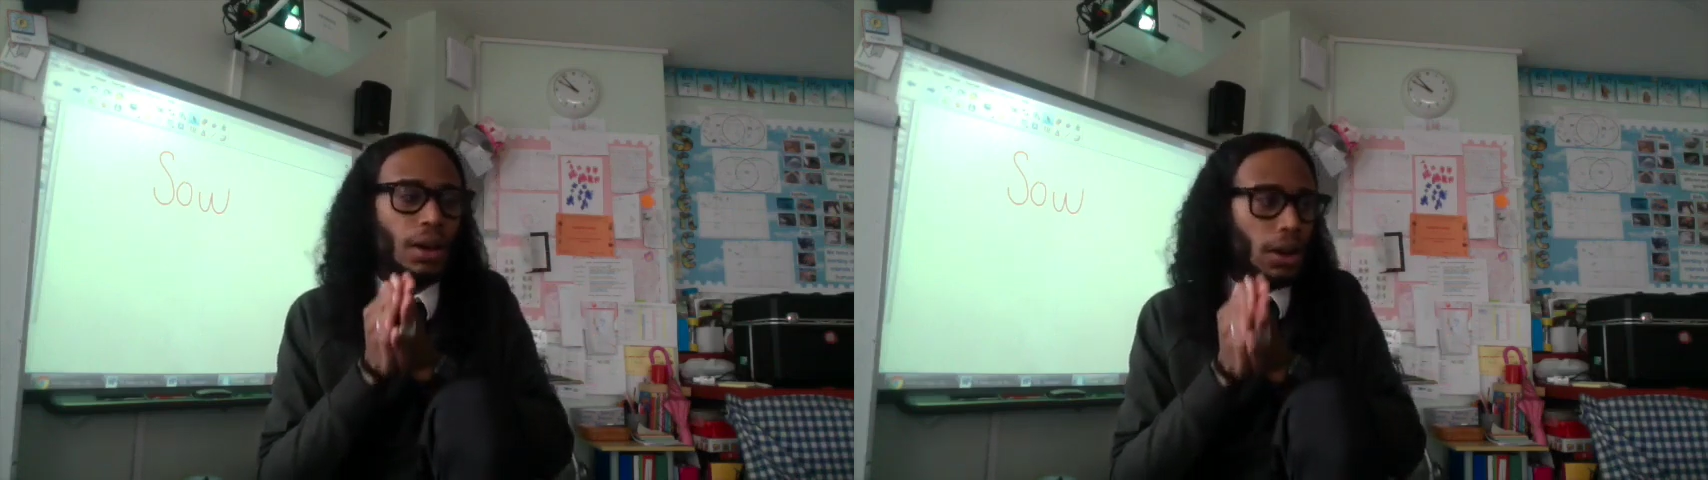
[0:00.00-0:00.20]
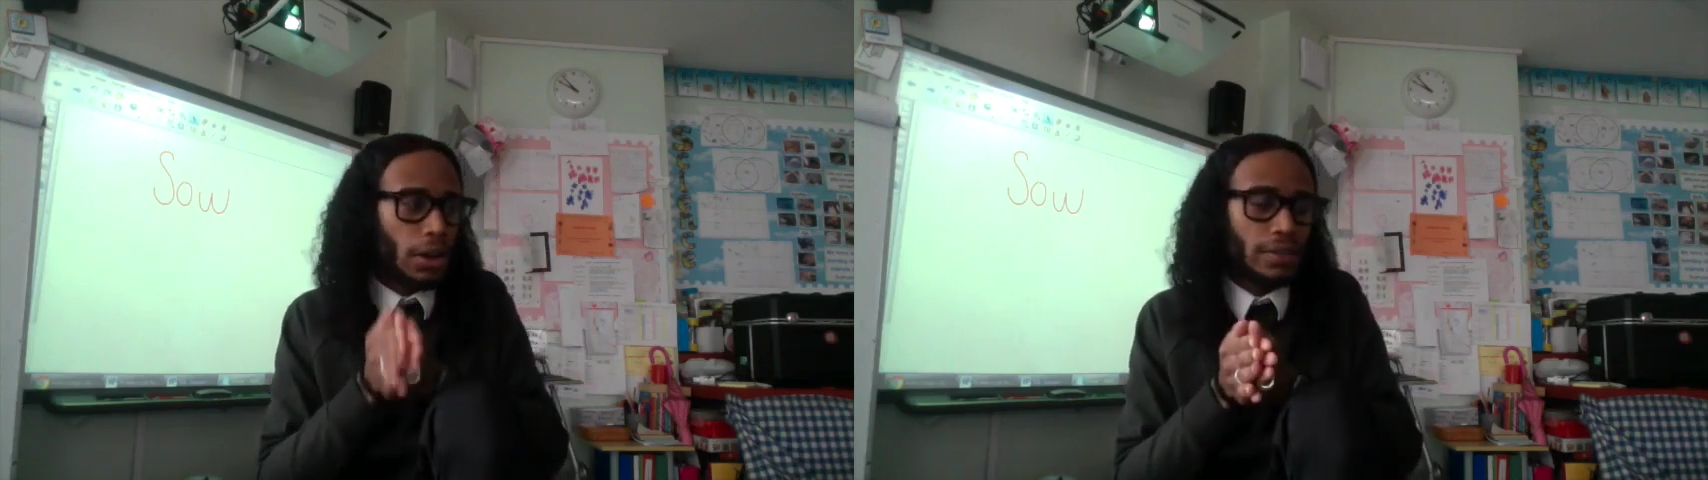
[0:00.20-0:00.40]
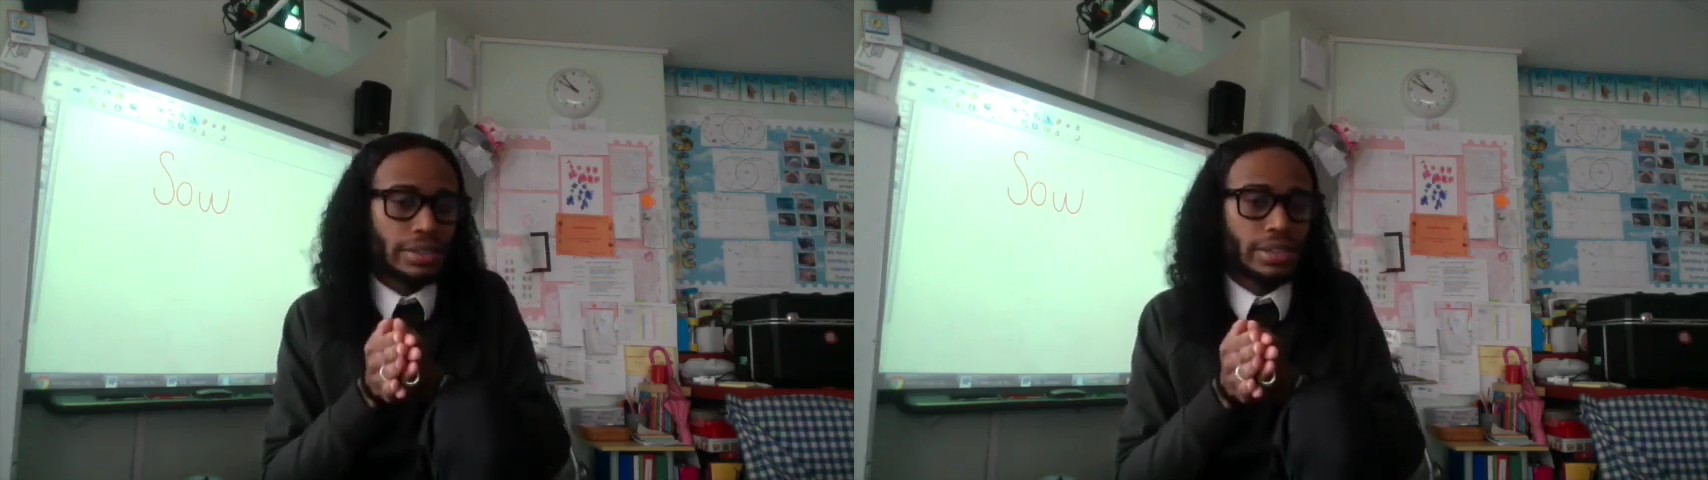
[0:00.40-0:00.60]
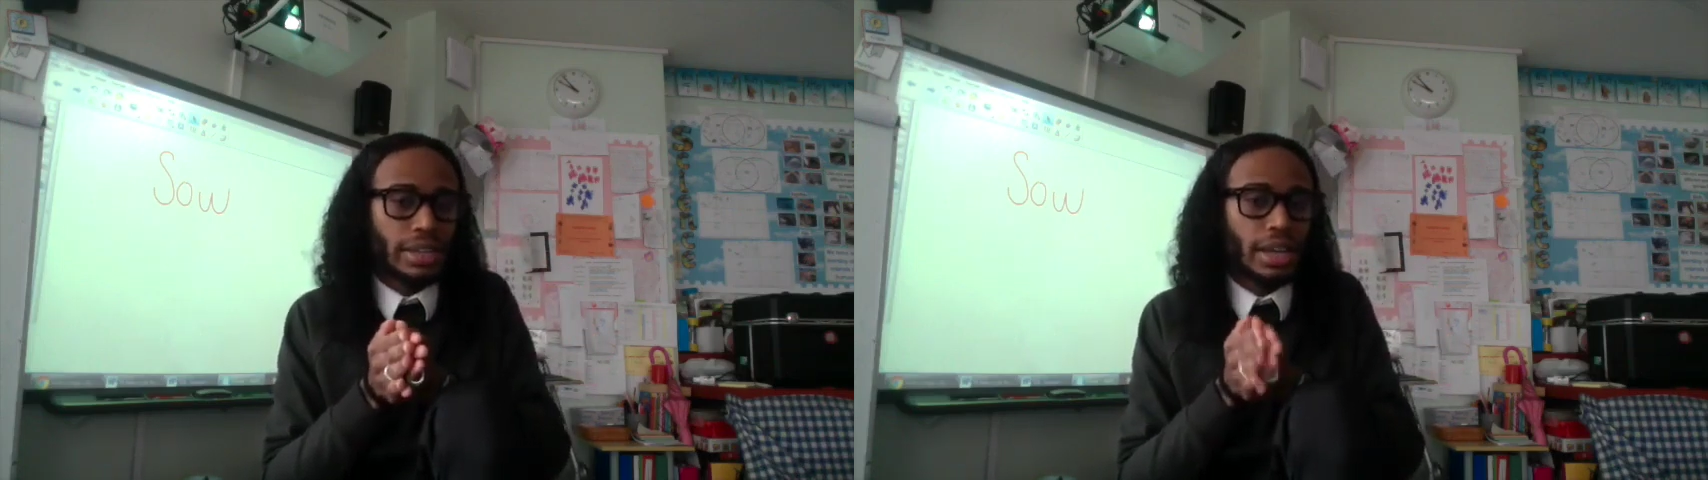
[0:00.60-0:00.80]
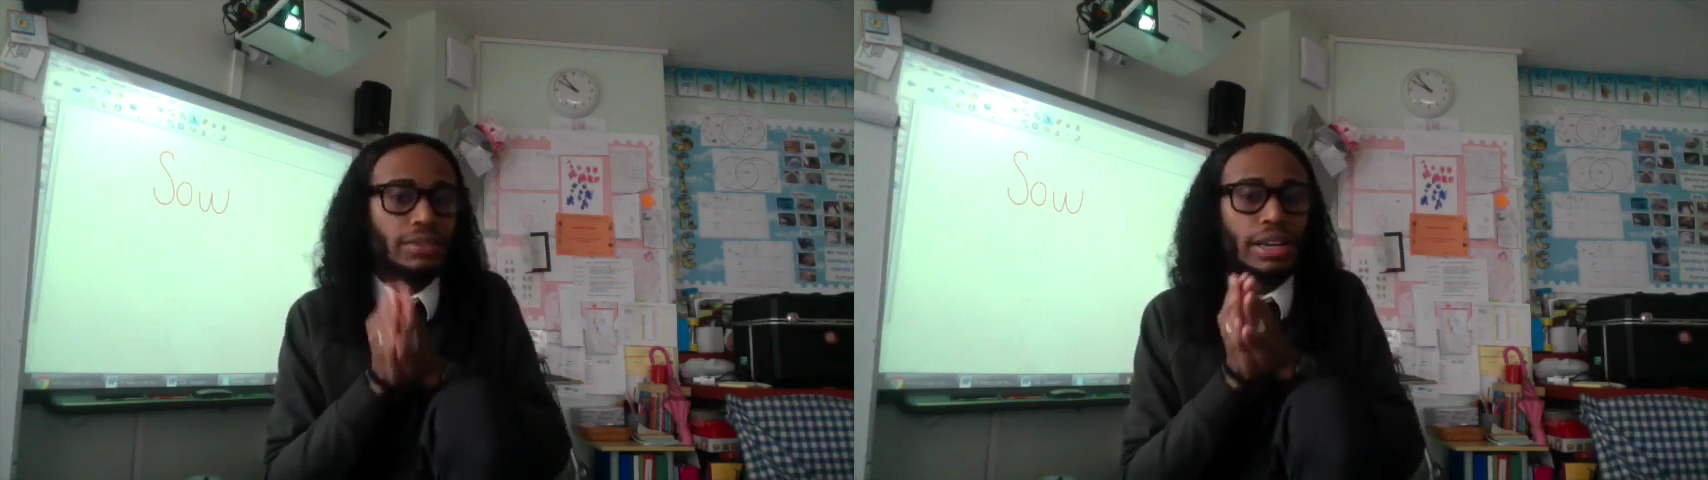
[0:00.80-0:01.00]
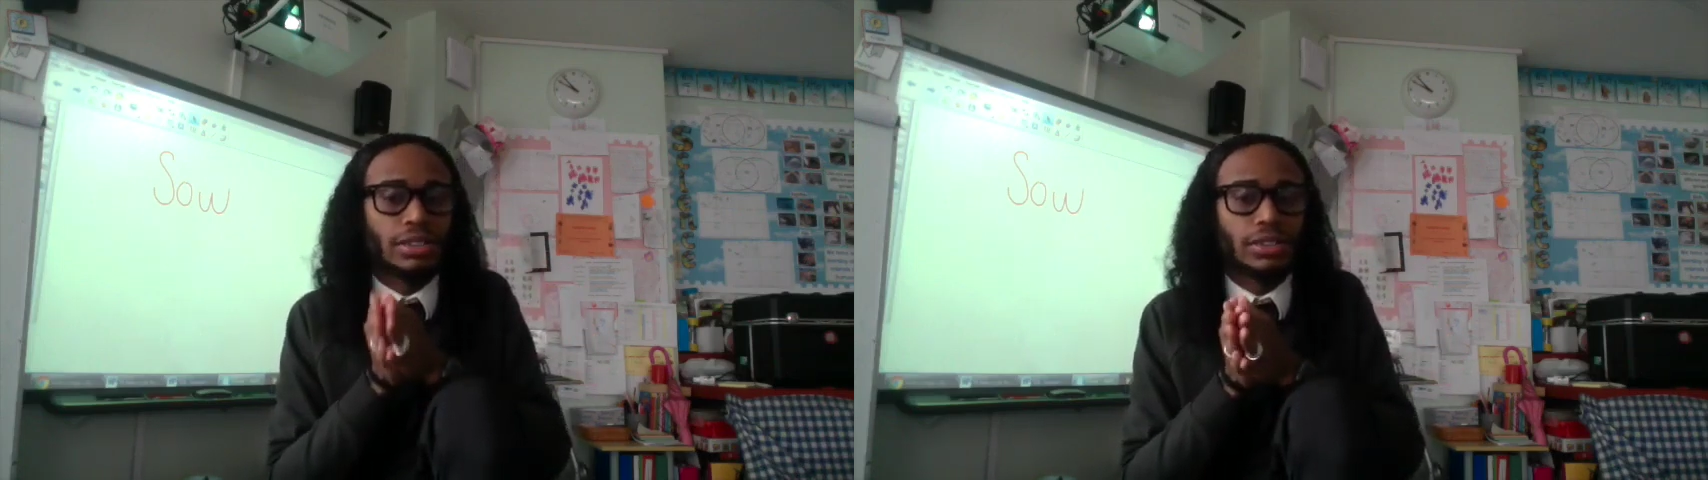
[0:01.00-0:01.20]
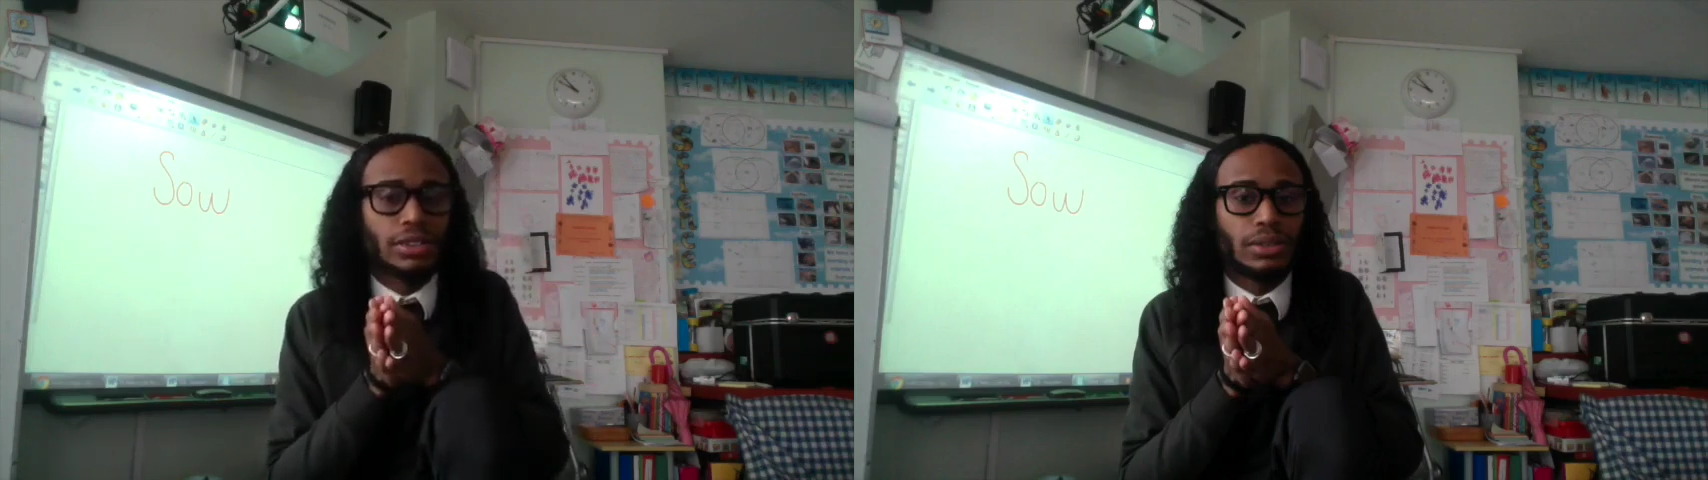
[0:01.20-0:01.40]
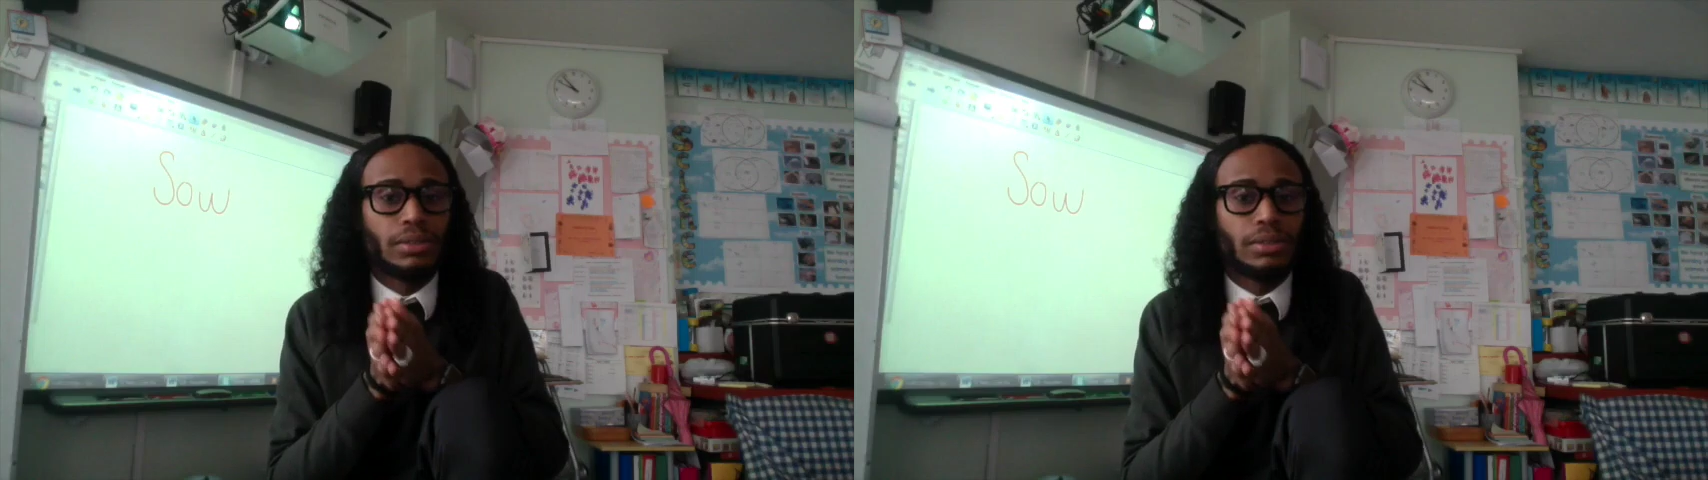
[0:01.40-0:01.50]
Obviously, I've had to,